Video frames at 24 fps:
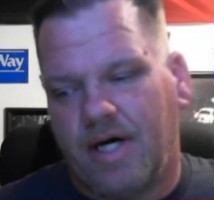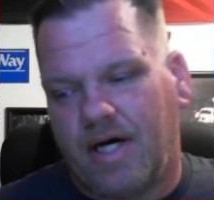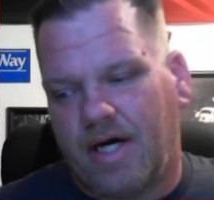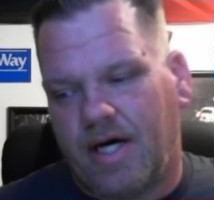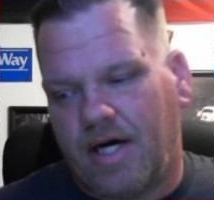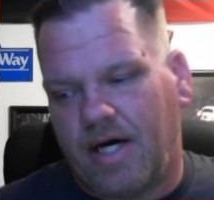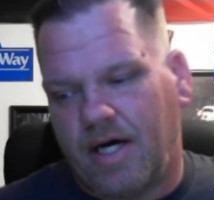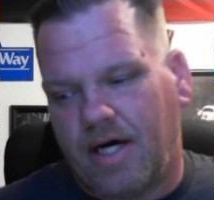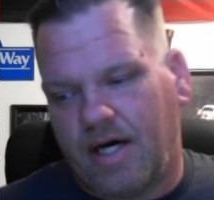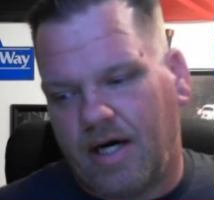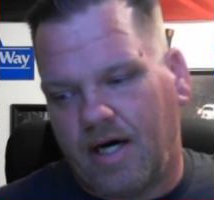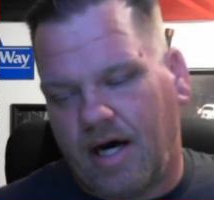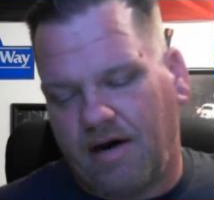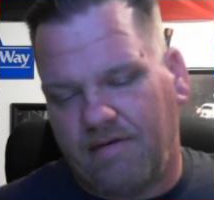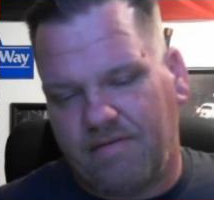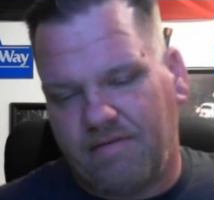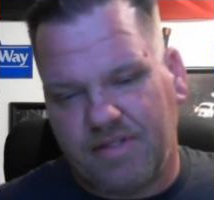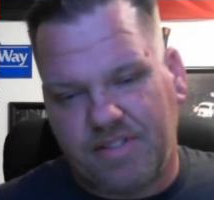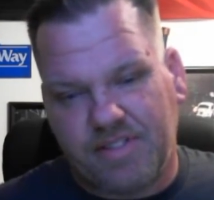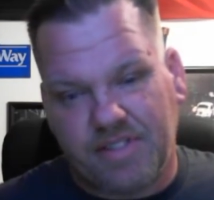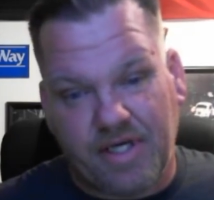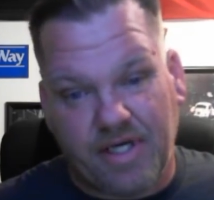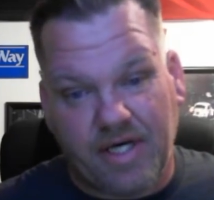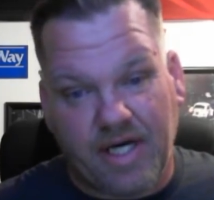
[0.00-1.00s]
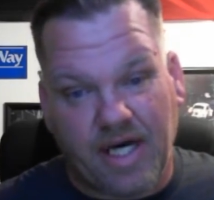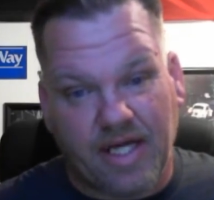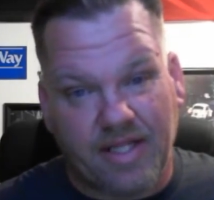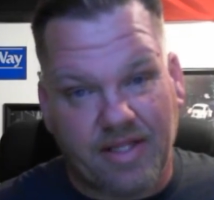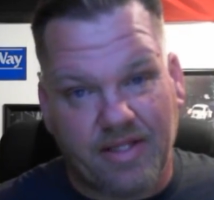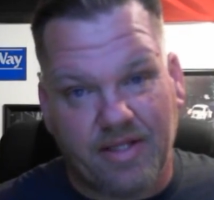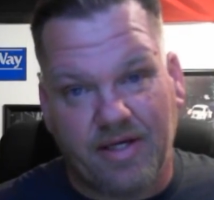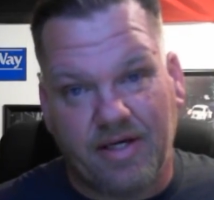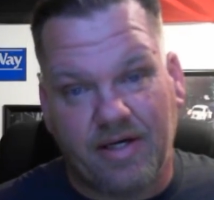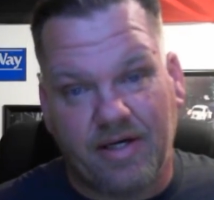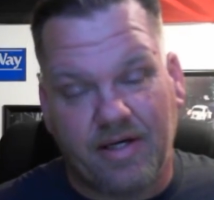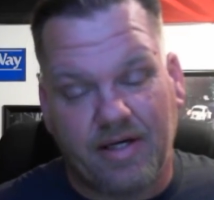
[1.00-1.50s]
Uh, obviously, you got
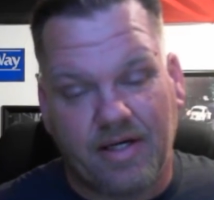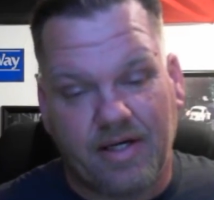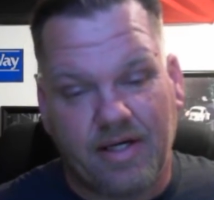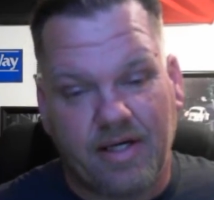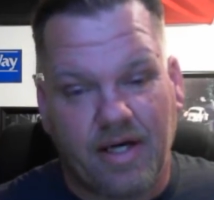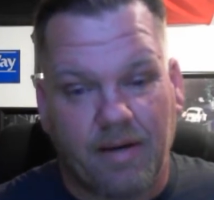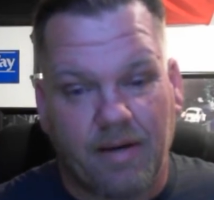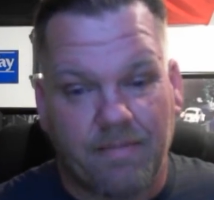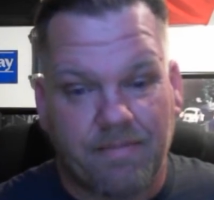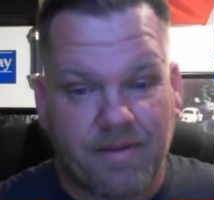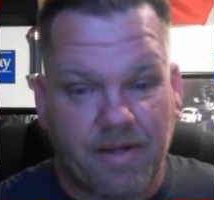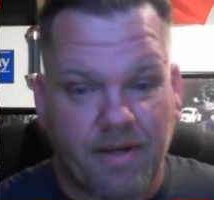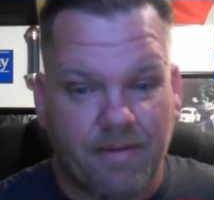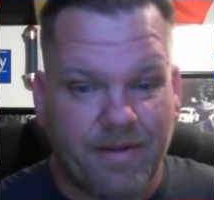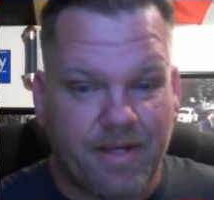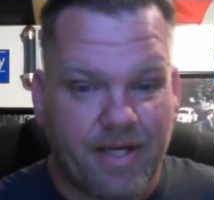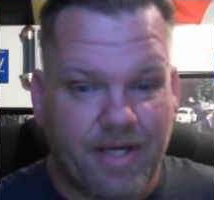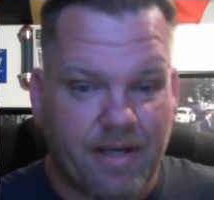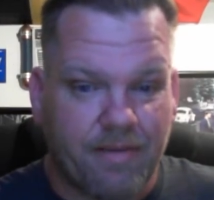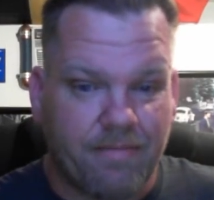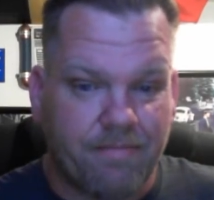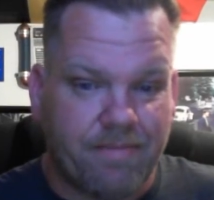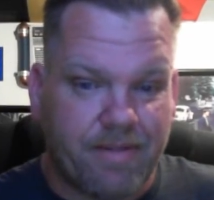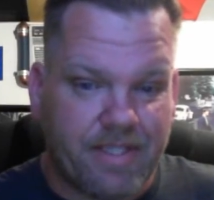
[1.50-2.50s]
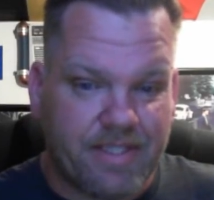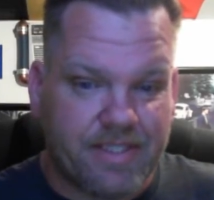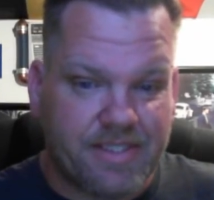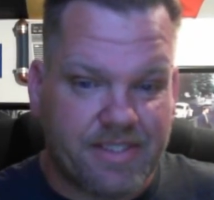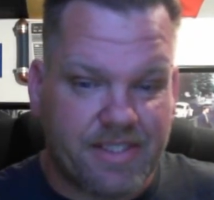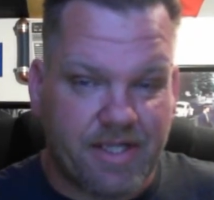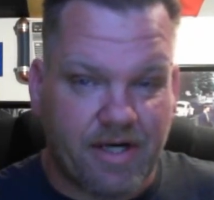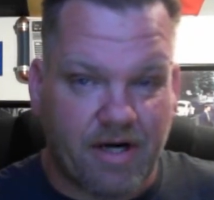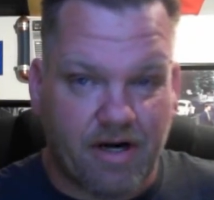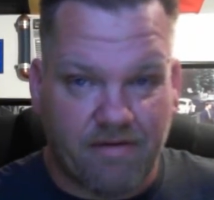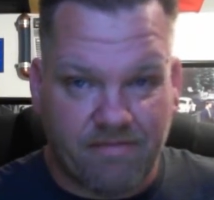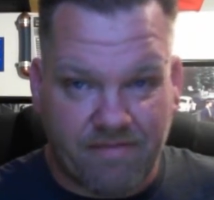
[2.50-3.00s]
the upcoming
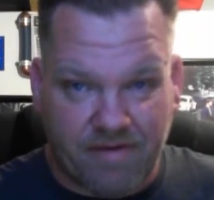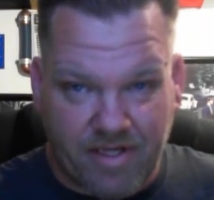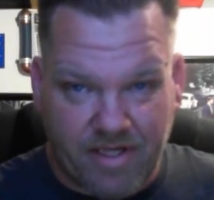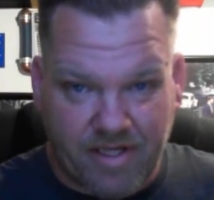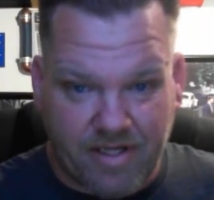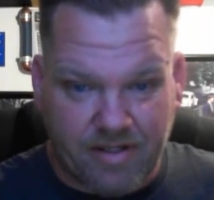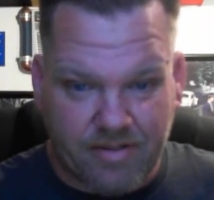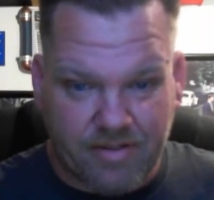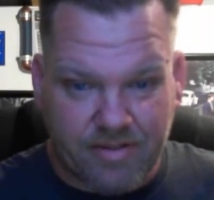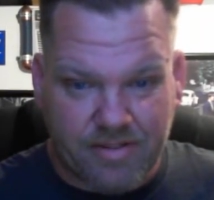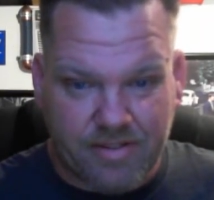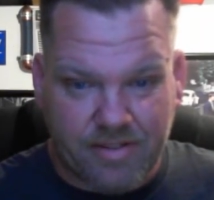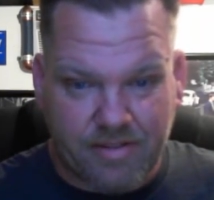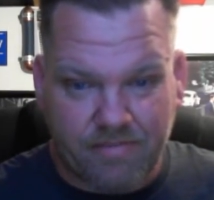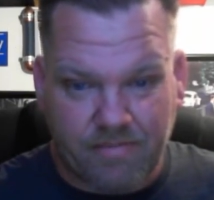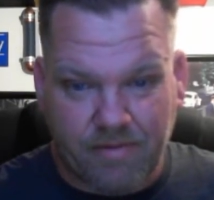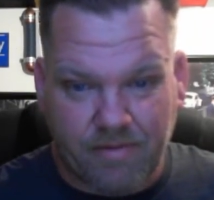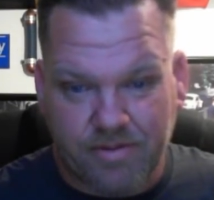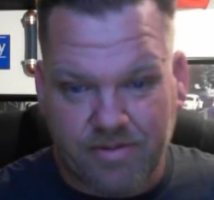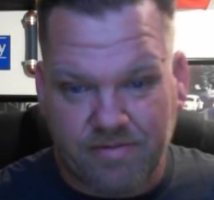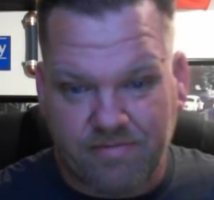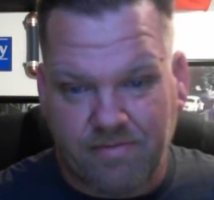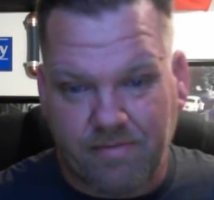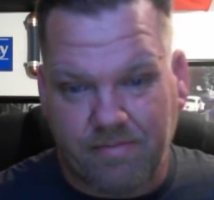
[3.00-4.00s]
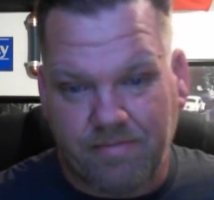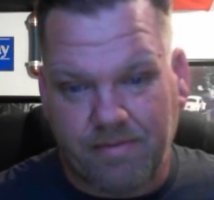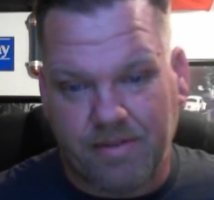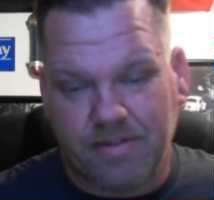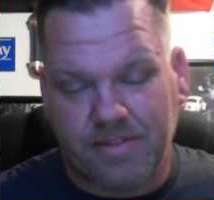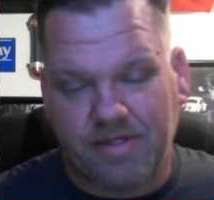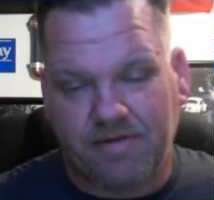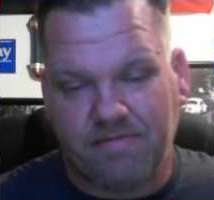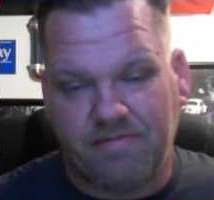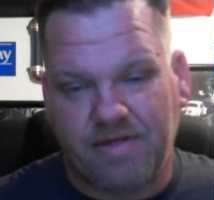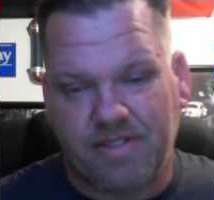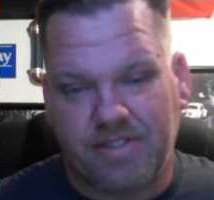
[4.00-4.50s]
MPCR videos, the Motion for
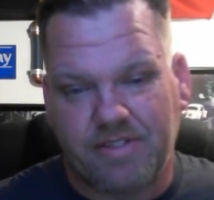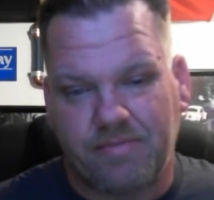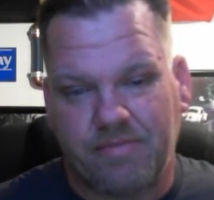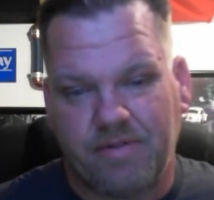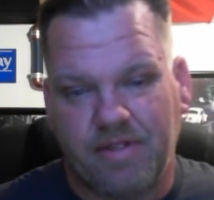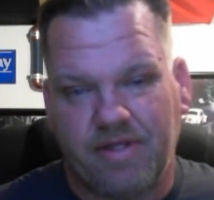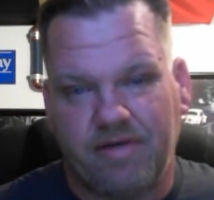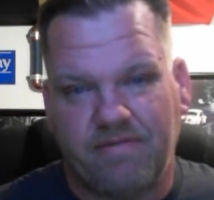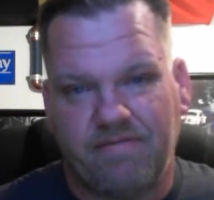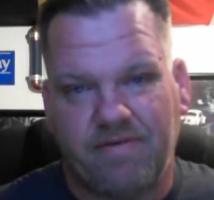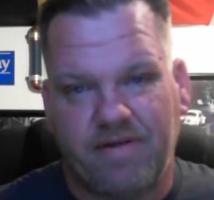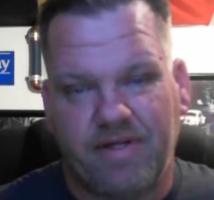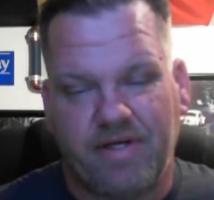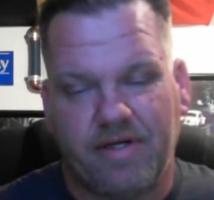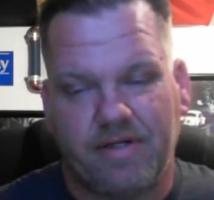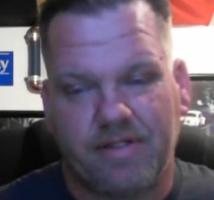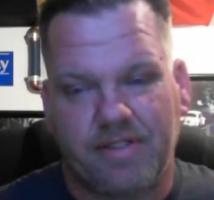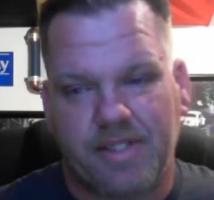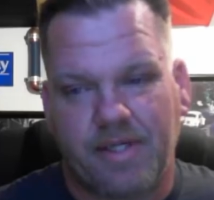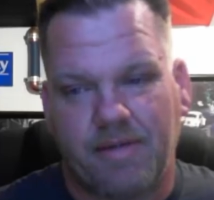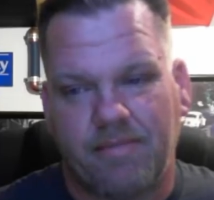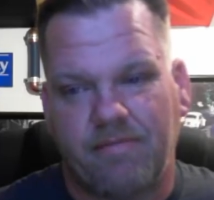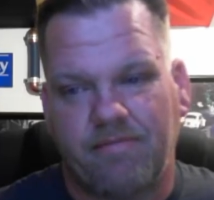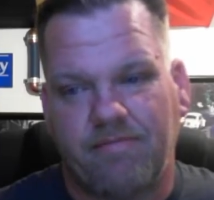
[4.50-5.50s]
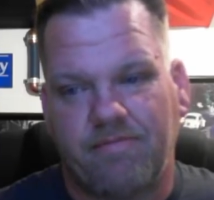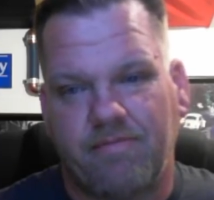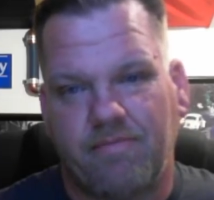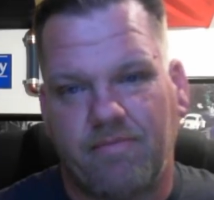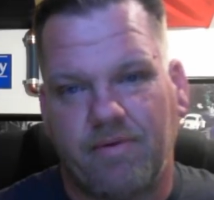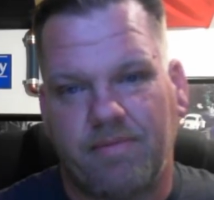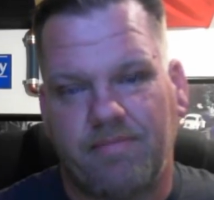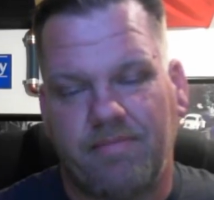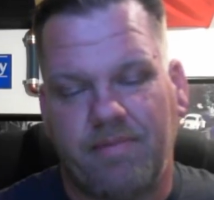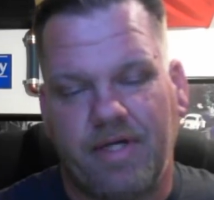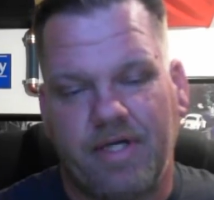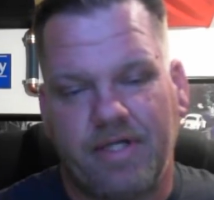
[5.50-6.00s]
Post Conviction Relief videos coming
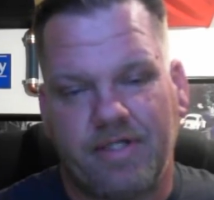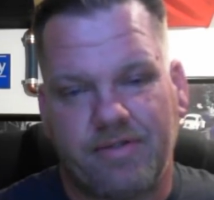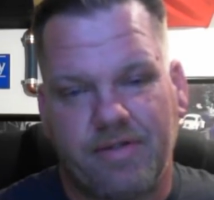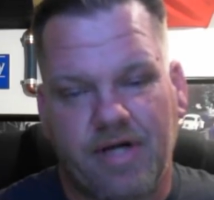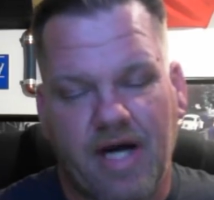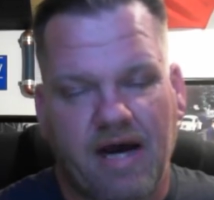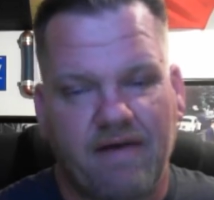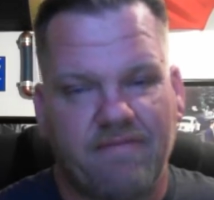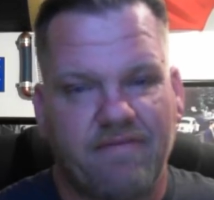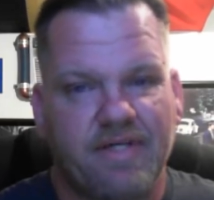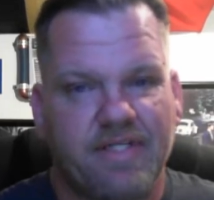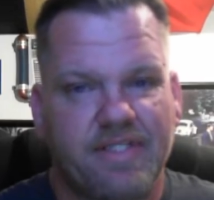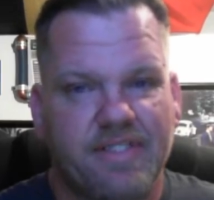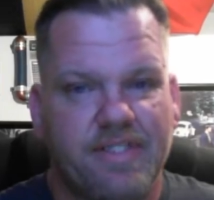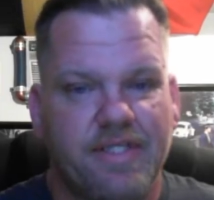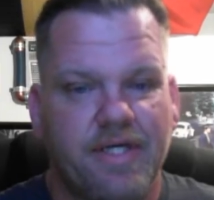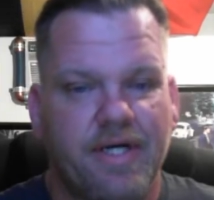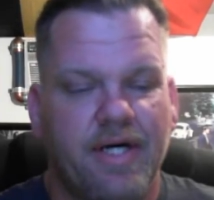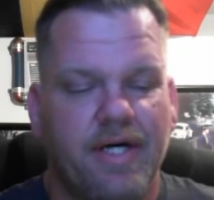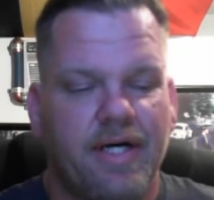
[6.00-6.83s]
with me and Travis.